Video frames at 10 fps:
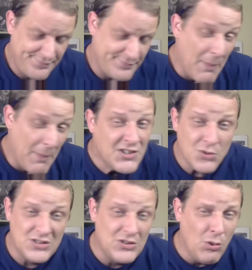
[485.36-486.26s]
The match
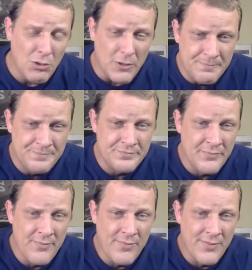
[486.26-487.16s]
was cool.
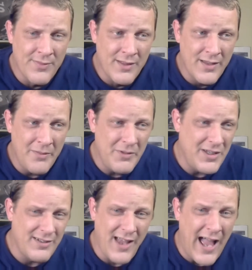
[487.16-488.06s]
I
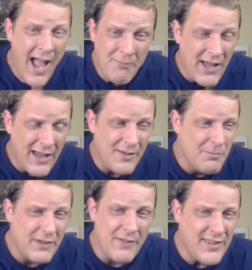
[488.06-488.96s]
mean, I'm not a big.